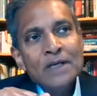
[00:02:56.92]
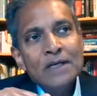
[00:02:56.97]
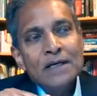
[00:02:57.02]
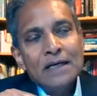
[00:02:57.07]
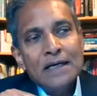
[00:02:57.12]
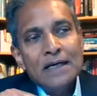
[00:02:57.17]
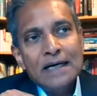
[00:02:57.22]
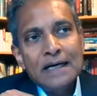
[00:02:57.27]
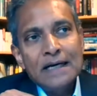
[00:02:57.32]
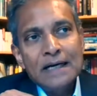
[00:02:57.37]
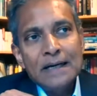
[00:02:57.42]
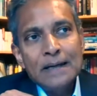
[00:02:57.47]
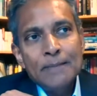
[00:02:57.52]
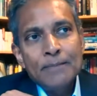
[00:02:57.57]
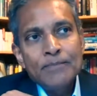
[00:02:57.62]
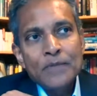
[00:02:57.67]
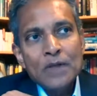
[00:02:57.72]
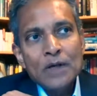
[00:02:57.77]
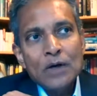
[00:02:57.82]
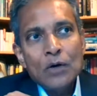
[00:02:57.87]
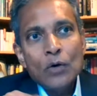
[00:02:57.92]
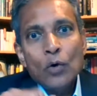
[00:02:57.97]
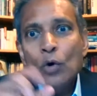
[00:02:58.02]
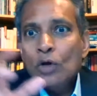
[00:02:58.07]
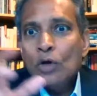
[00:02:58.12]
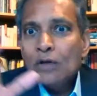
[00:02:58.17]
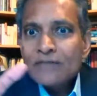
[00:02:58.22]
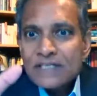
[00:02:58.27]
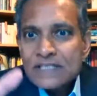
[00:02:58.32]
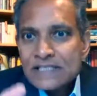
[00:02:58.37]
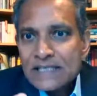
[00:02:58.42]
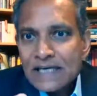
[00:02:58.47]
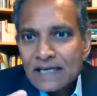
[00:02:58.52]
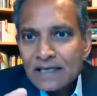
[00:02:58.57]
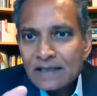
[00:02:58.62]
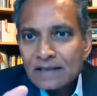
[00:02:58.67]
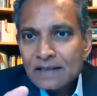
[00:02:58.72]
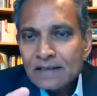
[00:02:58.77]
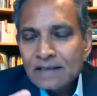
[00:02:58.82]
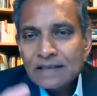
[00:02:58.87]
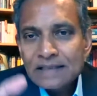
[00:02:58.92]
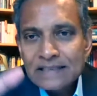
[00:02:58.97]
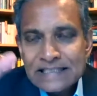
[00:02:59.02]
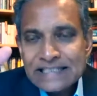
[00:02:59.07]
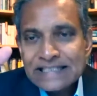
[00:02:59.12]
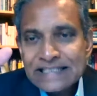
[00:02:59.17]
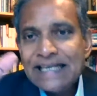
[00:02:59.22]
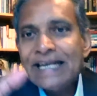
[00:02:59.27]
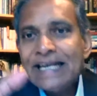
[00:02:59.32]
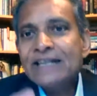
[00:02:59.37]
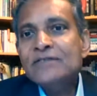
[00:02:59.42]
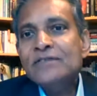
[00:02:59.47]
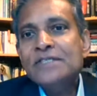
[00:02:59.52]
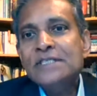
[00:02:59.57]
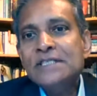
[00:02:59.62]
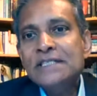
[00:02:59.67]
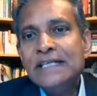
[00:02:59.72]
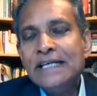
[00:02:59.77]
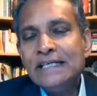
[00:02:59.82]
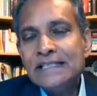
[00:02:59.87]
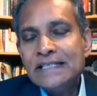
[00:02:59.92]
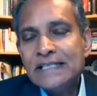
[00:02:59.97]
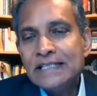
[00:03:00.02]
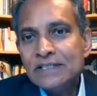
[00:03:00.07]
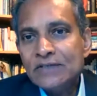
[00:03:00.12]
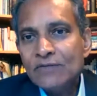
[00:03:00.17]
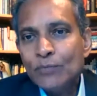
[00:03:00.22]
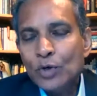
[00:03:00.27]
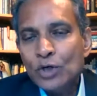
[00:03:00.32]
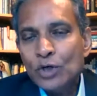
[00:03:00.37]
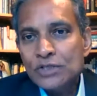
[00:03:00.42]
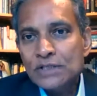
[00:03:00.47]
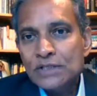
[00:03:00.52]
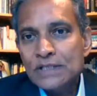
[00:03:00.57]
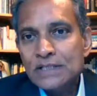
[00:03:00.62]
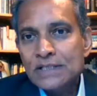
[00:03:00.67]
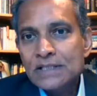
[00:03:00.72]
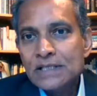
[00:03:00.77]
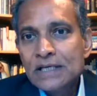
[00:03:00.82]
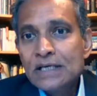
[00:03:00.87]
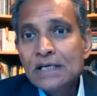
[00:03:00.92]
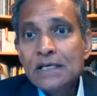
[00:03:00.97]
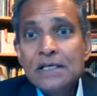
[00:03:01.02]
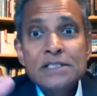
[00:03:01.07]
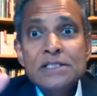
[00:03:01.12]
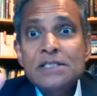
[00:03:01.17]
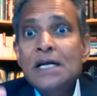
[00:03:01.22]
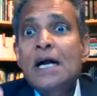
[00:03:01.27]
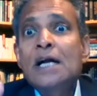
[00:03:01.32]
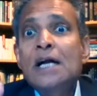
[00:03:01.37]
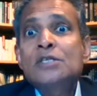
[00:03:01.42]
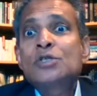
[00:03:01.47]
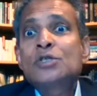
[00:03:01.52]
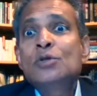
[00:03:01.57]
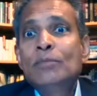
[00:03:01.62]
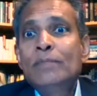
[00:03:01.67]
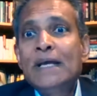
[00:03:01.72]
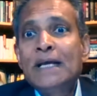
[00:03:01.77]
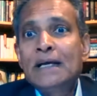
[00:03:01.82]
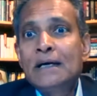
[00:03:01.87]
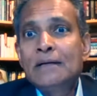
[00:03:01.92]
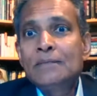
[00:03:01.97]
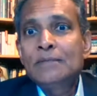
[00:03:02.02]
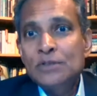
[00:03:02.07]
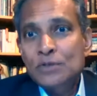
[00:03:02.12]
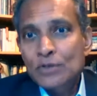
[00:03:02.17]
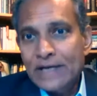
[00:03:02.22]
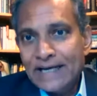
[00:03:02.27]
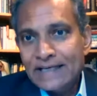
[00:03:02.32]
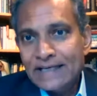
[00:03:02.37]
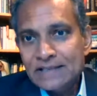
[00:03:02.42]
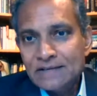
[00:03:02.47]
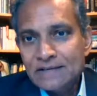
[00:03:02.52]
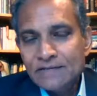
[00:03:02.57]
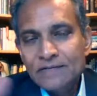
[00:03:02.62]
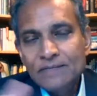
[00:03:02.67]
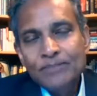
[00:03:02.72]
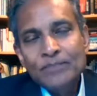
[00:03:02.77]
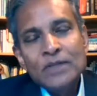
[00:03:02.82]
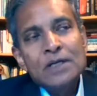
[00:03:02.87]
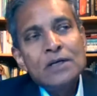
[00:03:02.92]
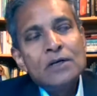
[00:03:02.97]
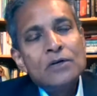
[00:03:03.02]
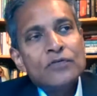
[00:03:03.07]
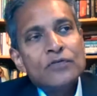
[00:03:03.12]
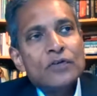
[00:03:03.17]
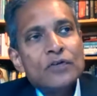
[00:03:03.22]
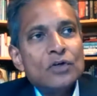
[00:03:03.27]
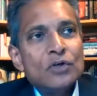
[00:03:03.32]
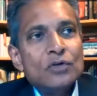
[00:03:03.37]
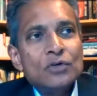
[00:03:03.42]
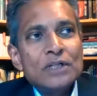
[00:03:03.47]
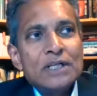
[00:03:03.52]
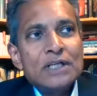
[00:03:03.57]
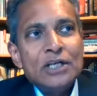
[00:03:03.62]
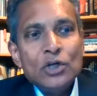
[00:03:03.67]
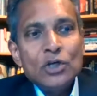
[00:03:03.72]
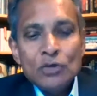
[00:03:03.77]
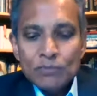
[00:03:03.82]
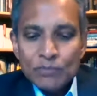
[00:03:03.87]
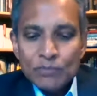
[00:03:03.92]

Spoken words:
All of a sudden, this electricity intensive process starts to become attractive. So the NEOM